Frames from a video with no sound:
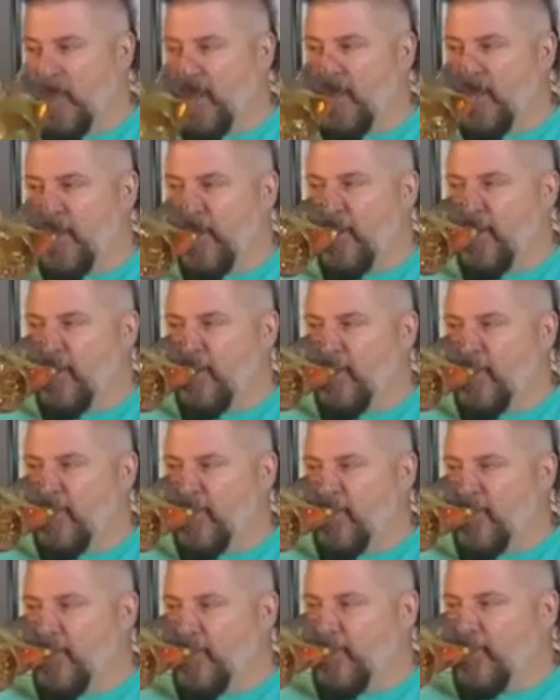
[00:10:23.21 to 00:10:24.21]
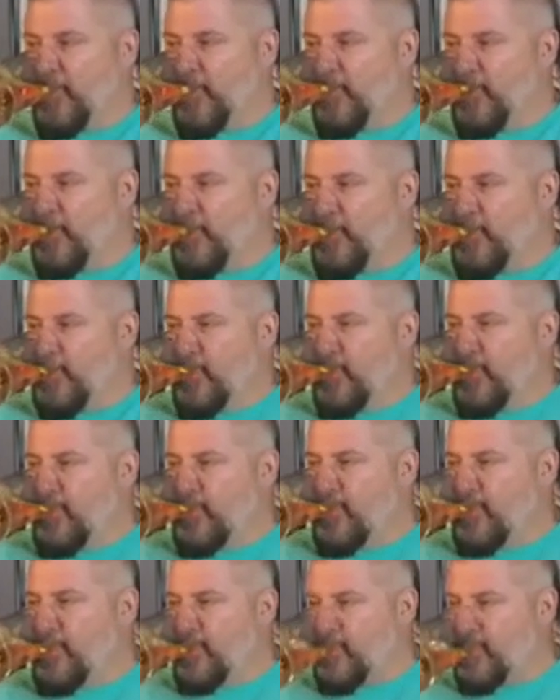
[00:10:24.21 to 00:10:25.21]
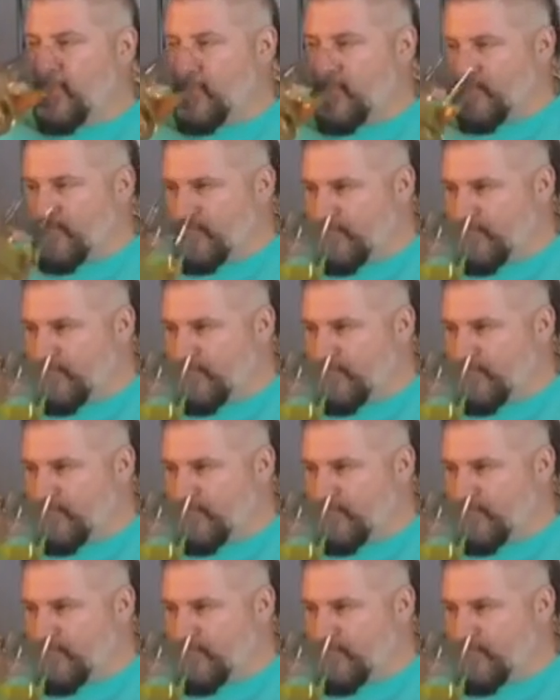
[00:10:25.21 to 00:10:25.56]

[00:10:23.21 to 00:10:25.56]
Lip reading: Nobody speaks.